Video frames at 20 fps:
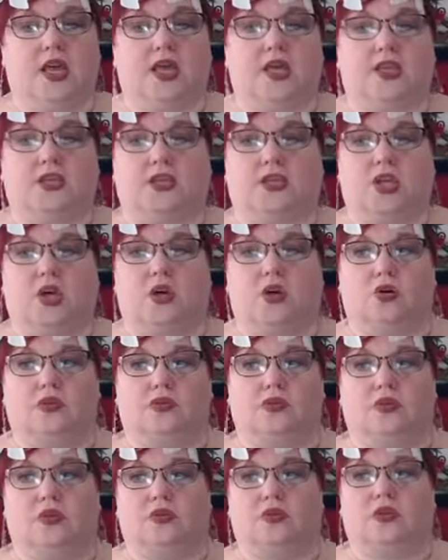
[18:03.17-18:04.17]

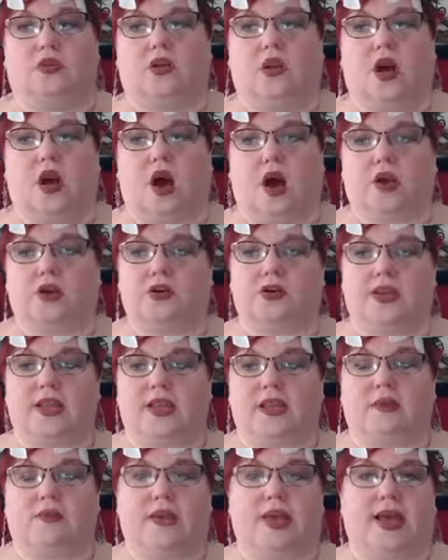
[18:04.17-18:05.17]
So honor
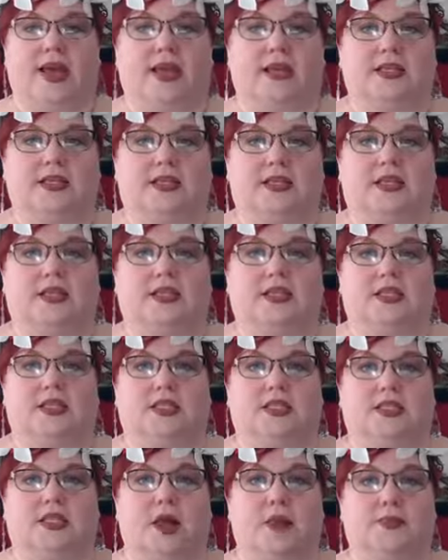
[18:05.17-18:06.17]
him as
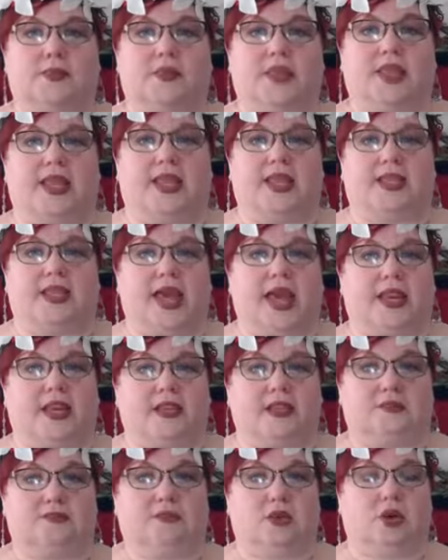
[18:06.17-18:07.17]
something that
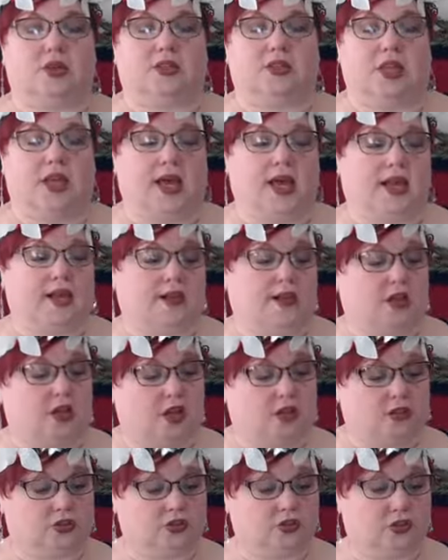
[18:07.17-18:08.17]
is
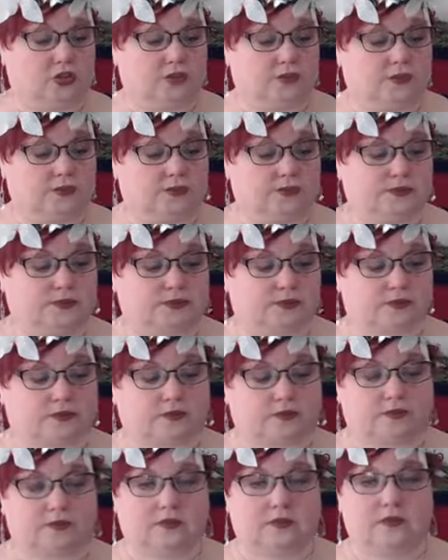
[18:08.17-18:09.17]
multicultural
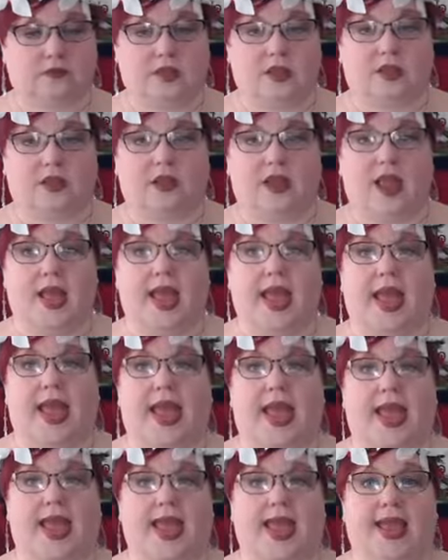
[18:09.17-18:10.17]

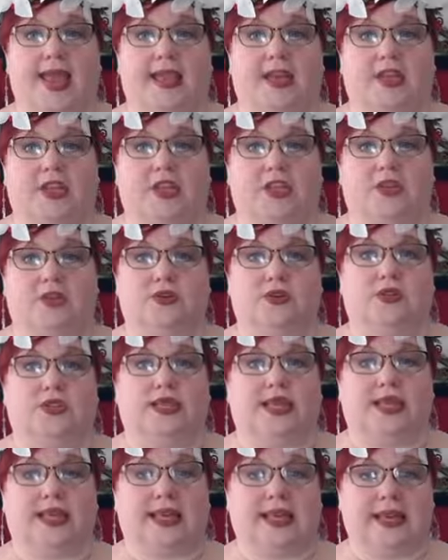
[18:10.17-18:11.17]
and use
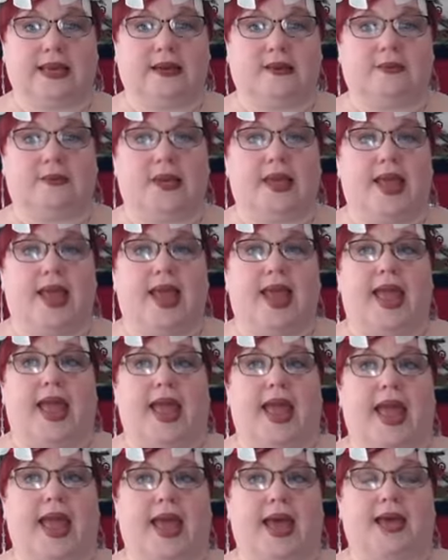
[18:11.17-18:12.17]
him
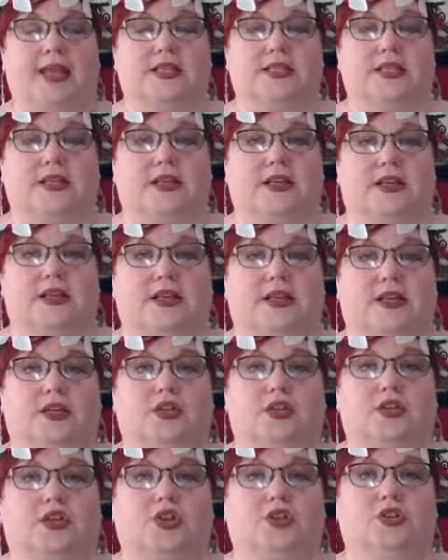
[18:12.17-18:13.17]
as
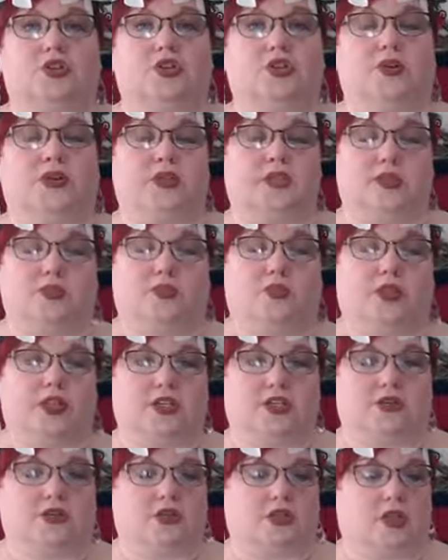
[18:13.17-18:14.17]
you doing some
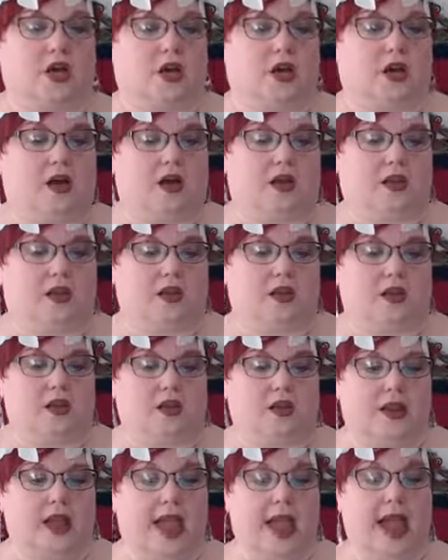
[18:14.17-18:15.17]
research on
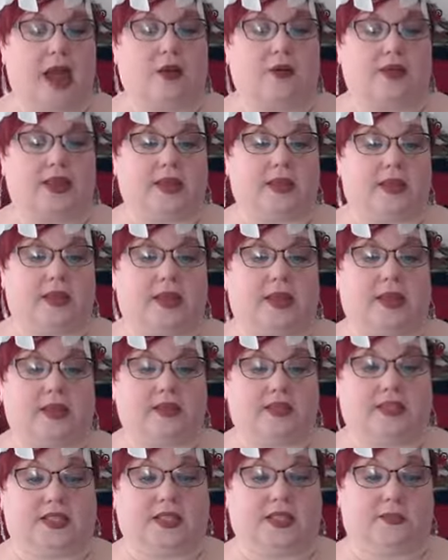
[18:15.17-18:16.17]
how he
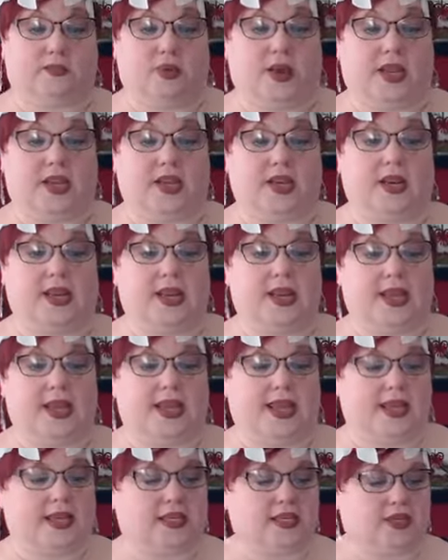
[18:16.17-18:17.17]
is celebrated
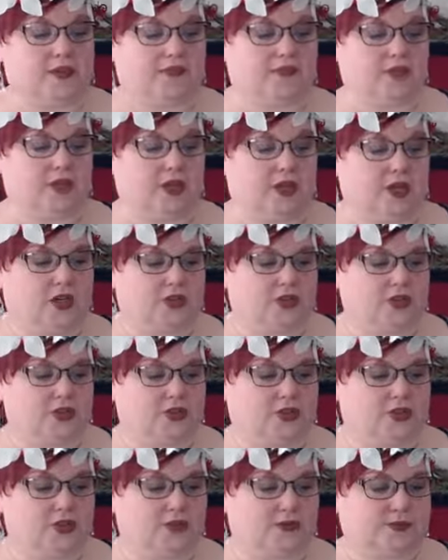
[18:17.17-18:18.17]
in different
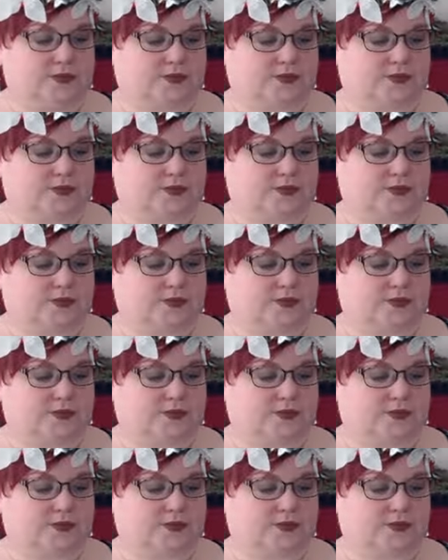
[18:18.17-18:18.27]
cultures.